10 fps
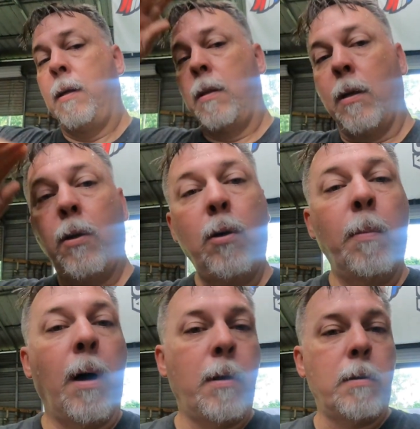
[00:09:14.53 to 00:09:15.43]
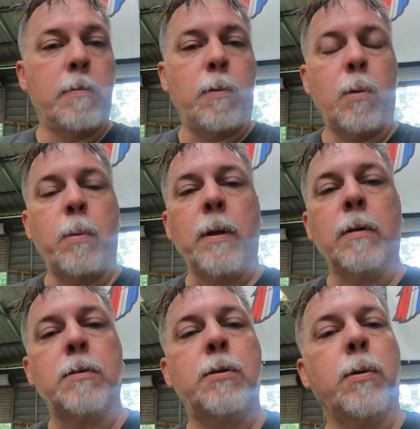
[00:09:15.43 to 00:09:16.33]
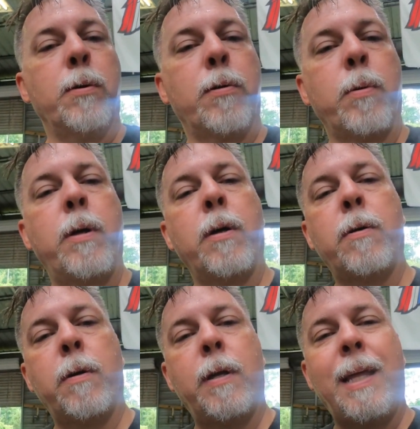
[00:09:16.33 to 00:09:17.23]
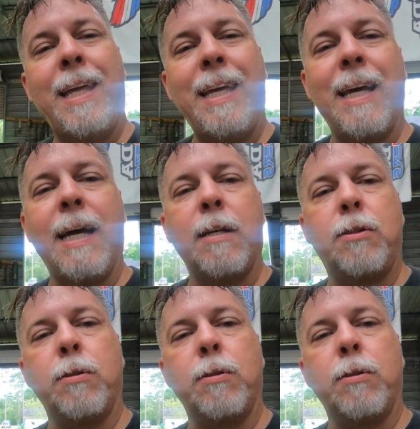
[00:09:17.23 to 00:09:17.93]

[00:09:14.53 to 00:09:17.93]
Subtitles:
the new modern four-wheelers, your 300 EX,